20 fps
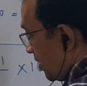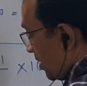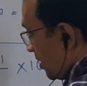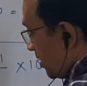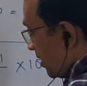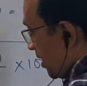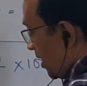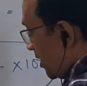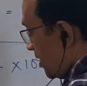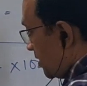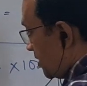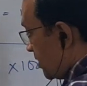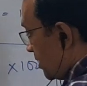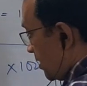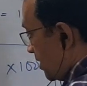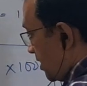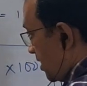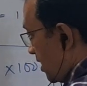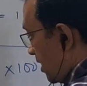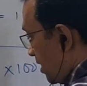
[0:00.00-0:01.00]

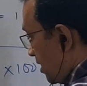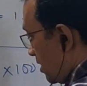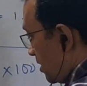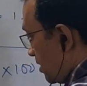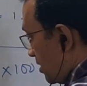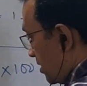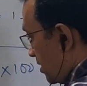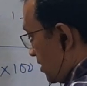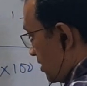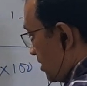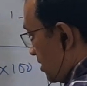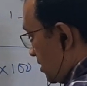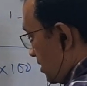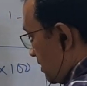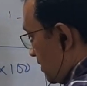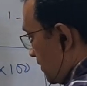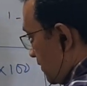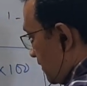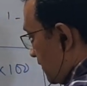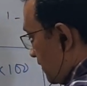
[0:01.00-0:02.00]
Criteria
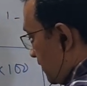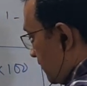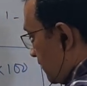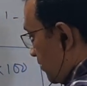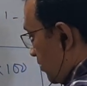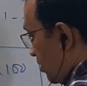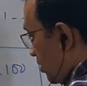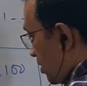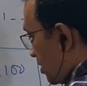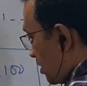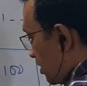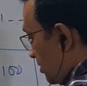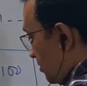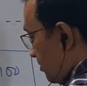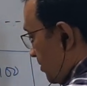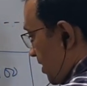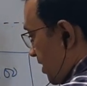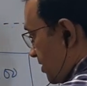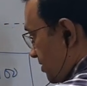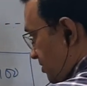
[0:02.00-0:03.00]
for
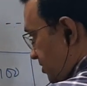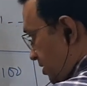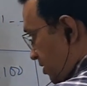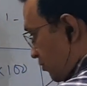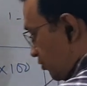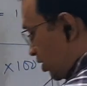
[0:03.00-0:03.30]
base year.